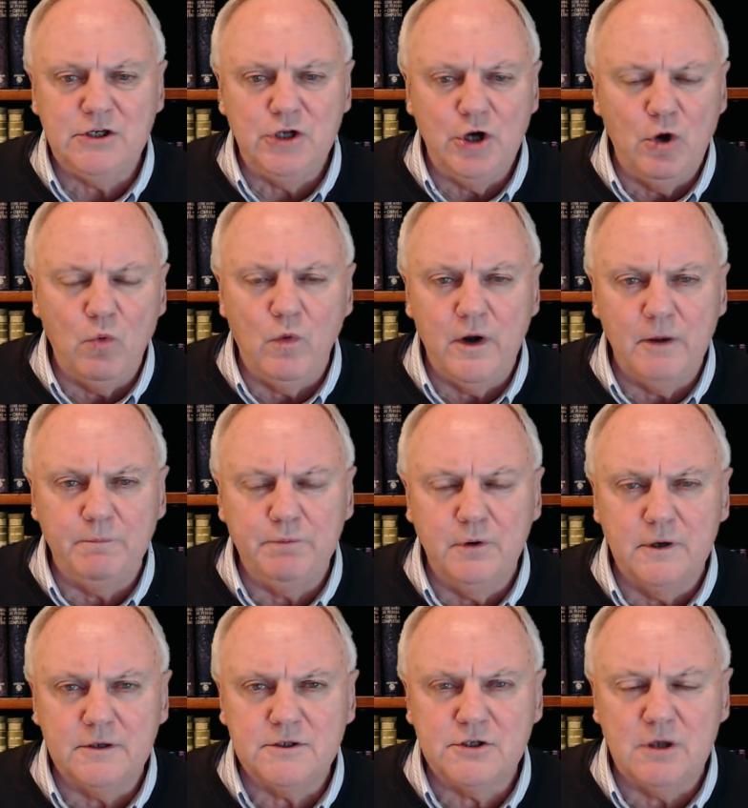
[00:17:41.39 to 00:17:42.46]
You don't want to
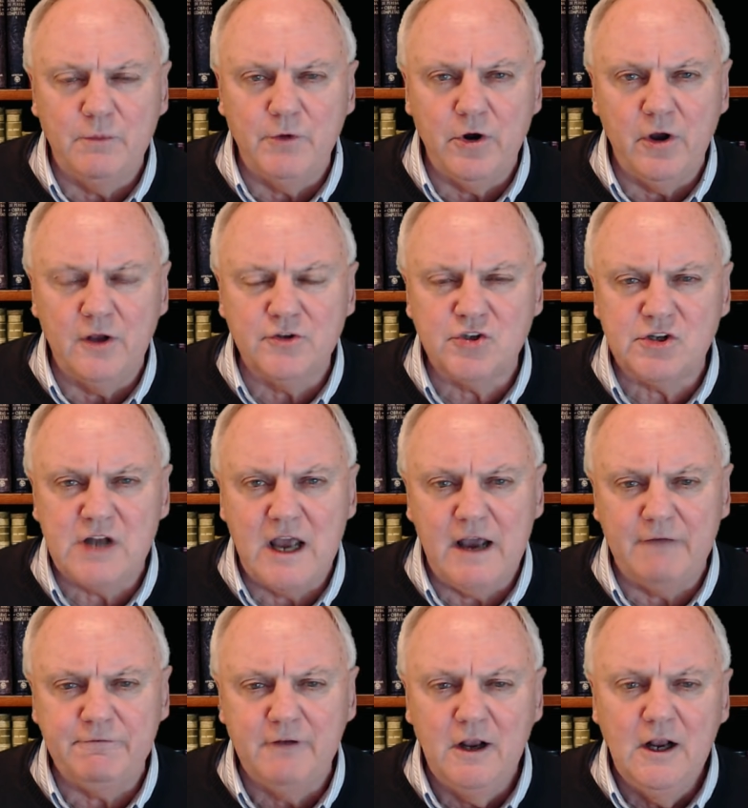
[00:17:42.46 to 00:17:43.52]
put someone on
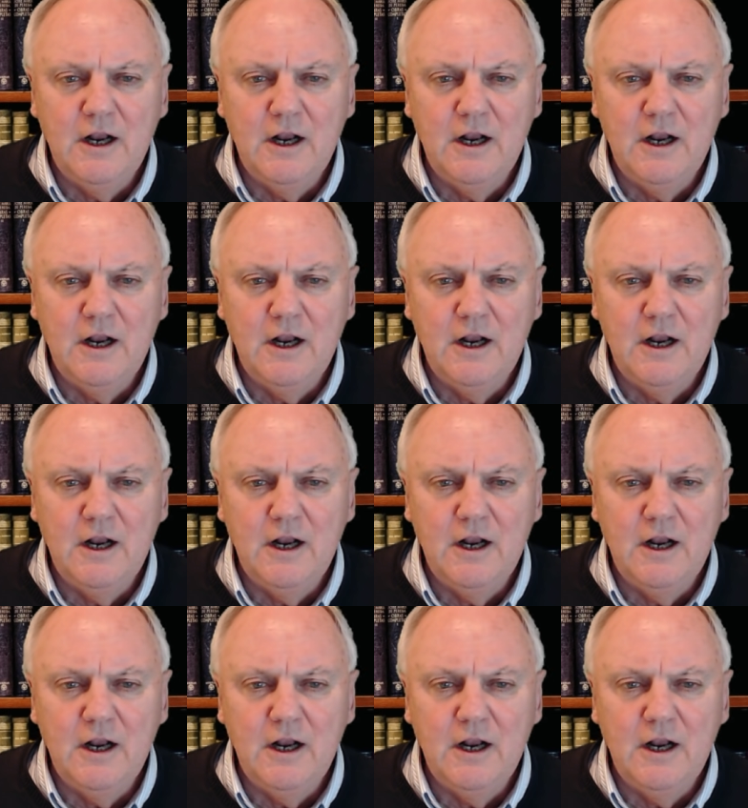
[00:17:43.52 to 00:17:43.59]
staff